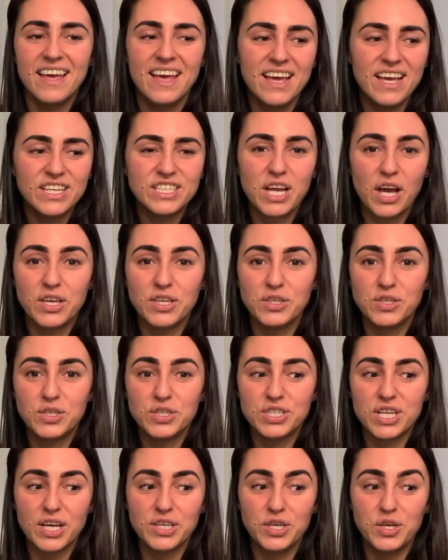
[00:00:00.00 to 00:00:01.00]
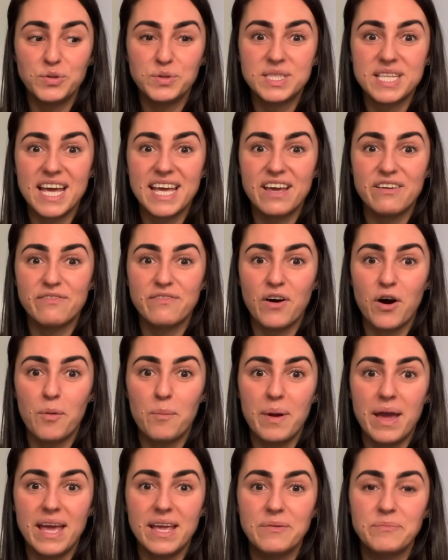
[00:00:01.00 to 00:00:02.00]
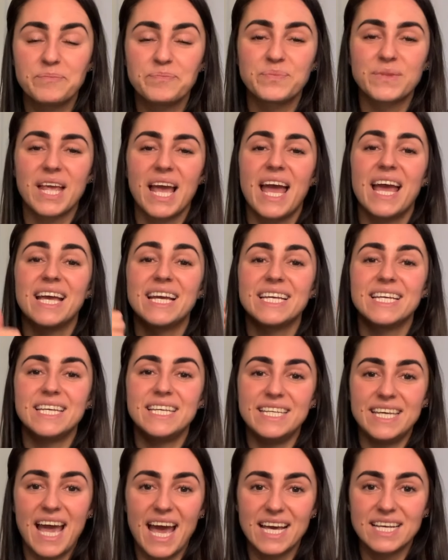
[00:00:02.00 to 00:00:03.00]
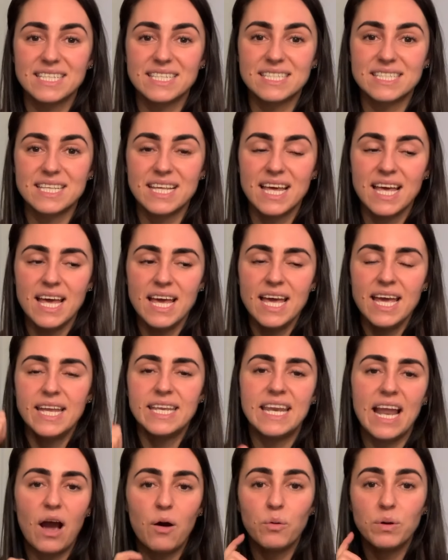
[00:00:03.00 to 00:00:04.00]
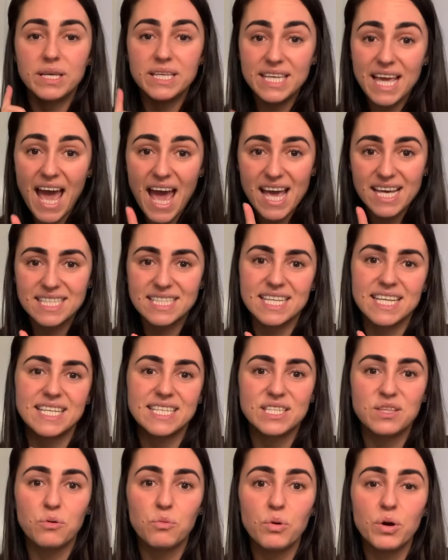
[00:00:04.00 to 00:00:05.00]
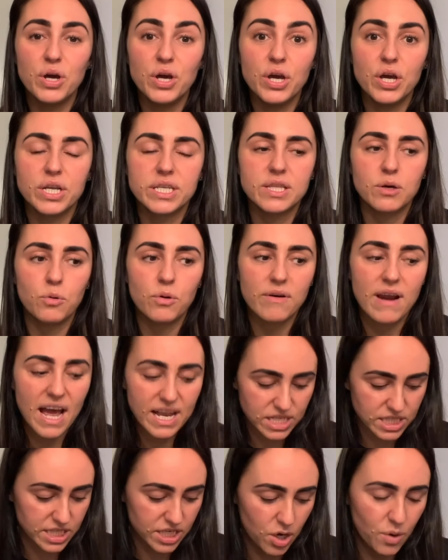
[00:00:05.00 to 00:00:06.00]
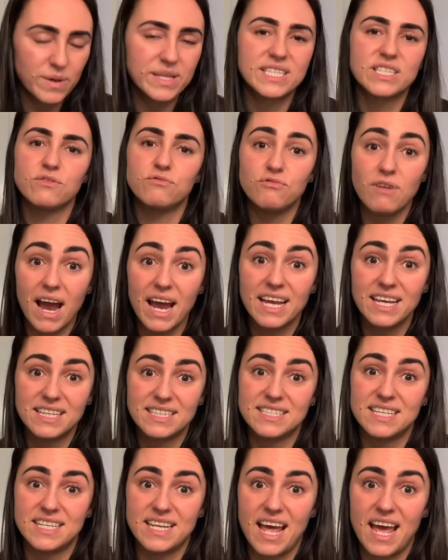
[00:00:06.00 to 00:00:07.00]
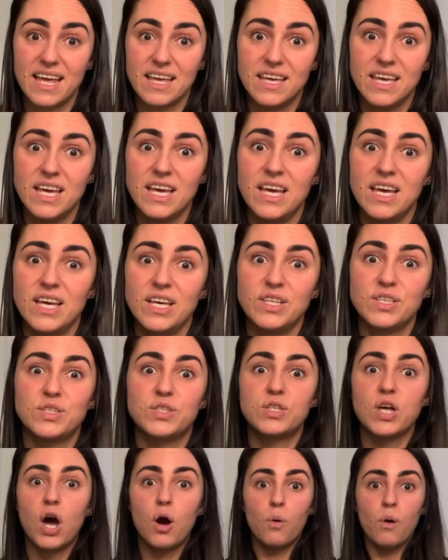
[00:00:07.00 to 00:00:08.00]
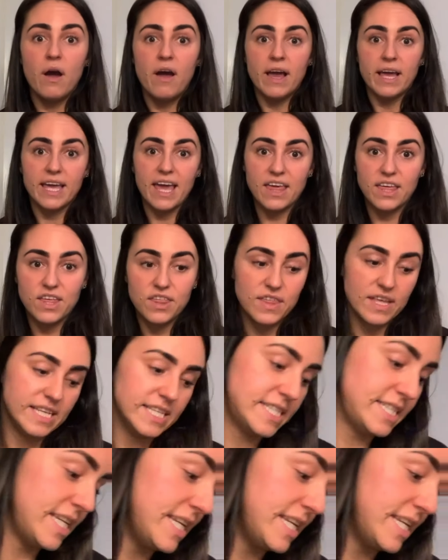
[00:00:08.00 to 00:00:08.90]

Shall you say it for me? Yes. Now, yes is the word that we're actually going to write today. So get your things you